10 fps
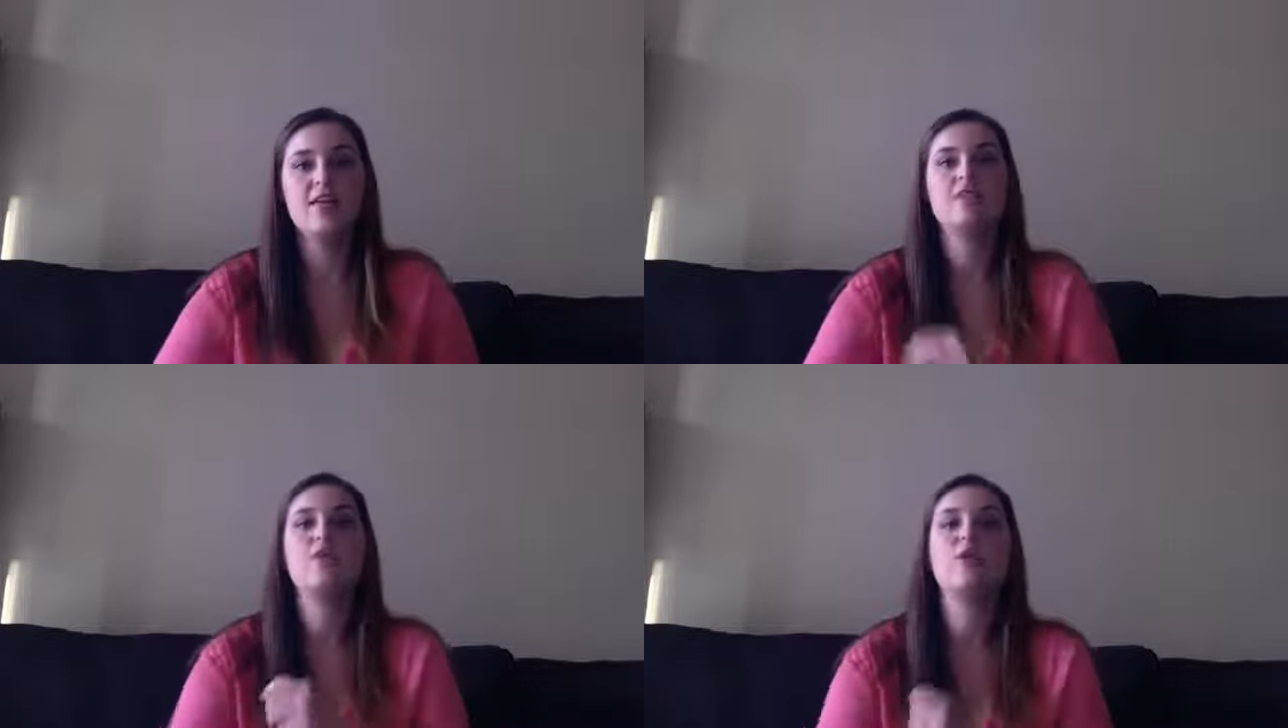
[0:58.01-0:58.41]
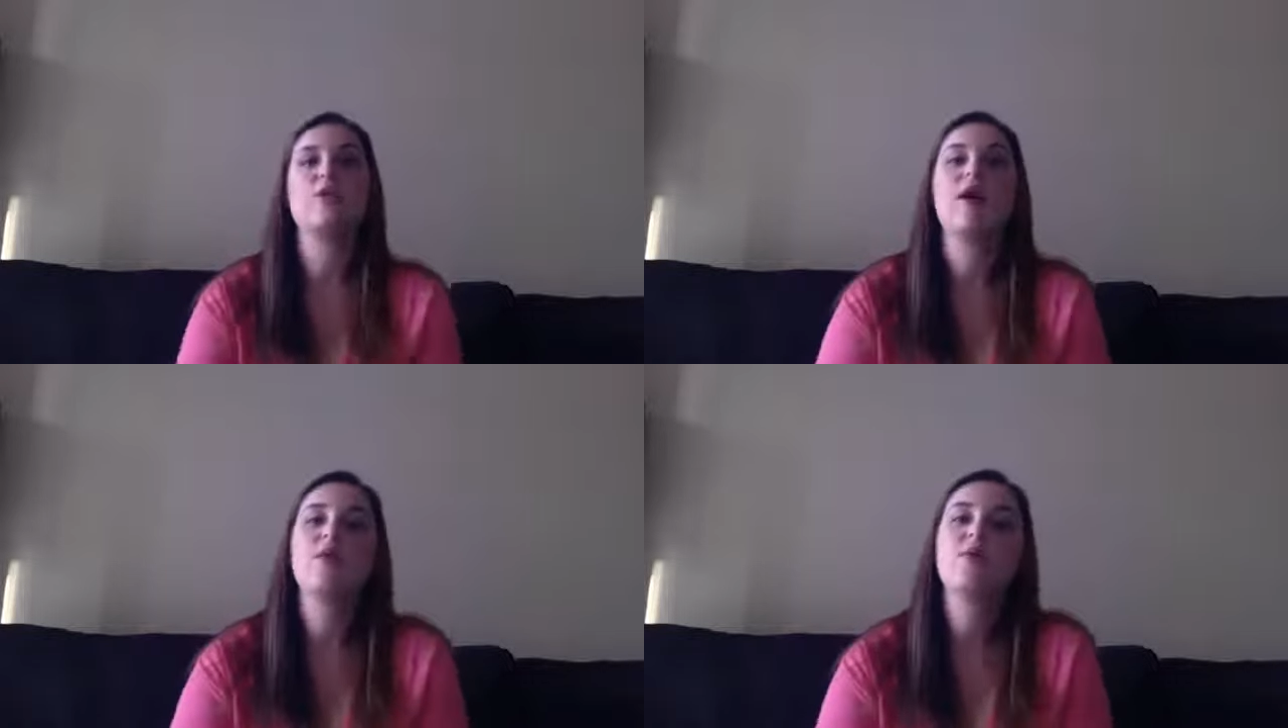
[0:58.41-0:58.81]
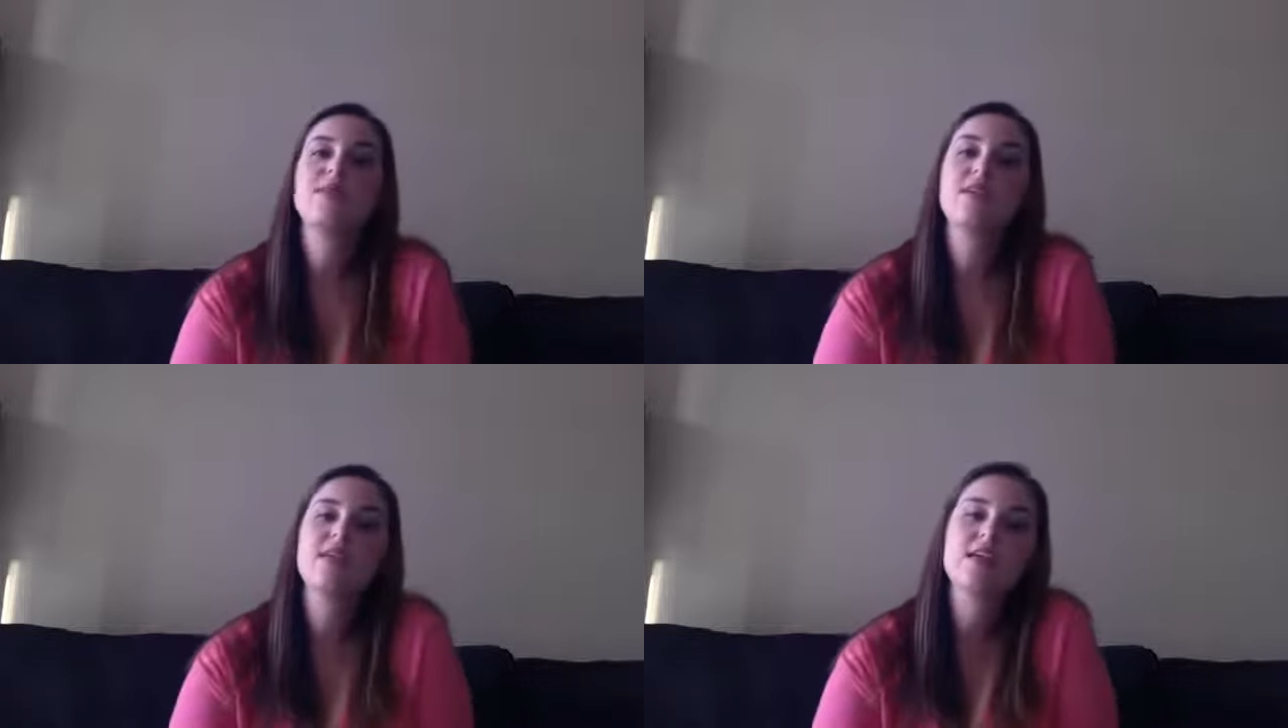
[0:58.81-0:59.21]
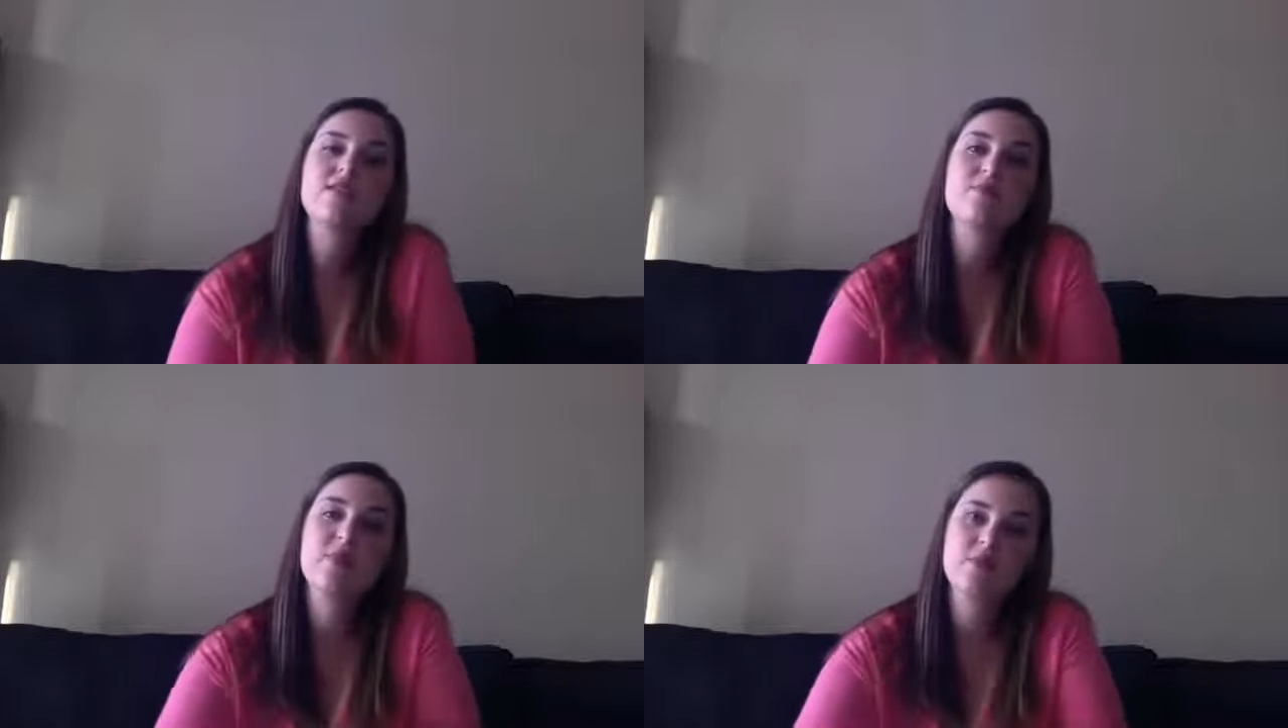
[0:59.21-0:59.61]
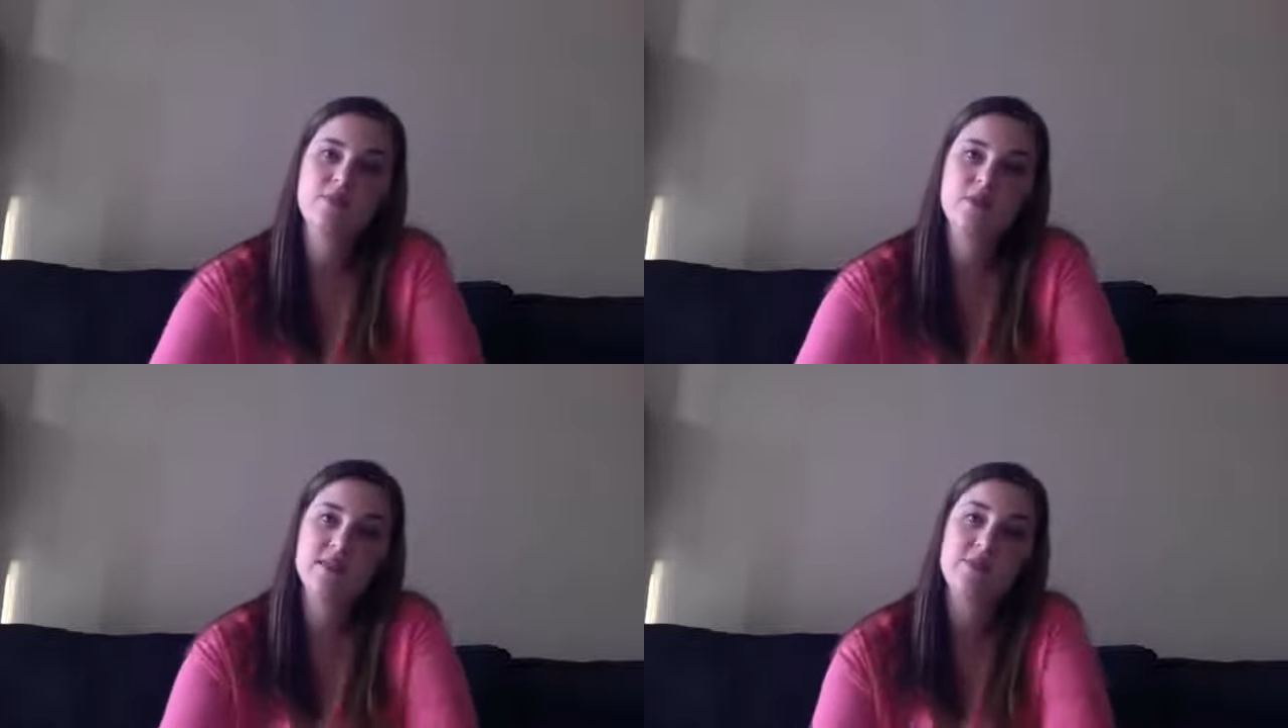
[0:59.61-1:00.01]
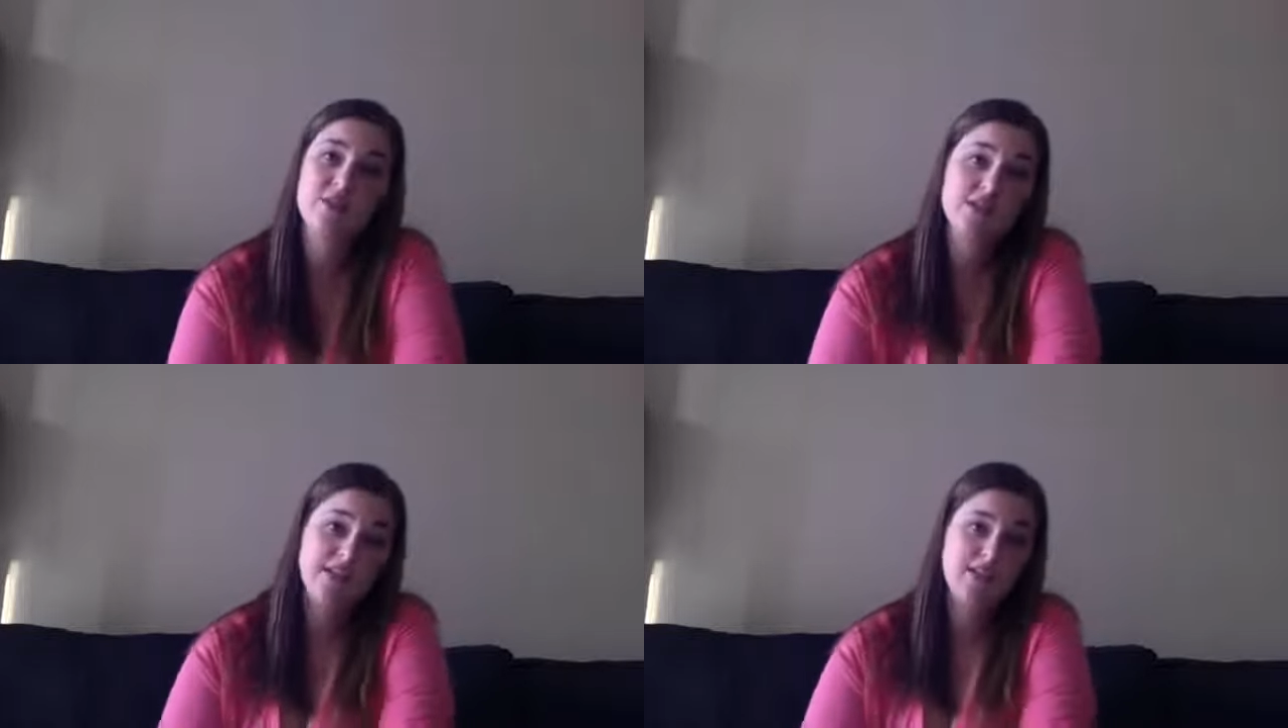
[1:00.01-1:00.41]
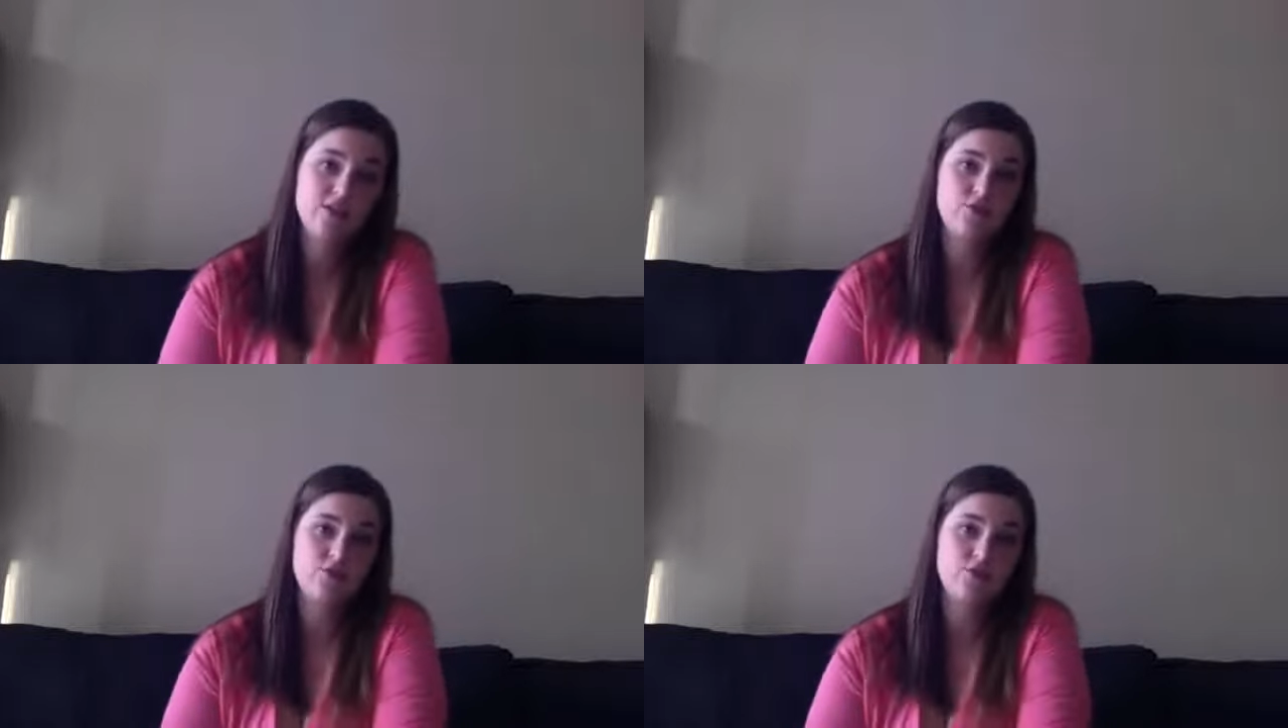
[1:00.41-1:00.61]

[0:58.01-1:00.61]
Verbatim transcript: So I always tell people, especially teenagers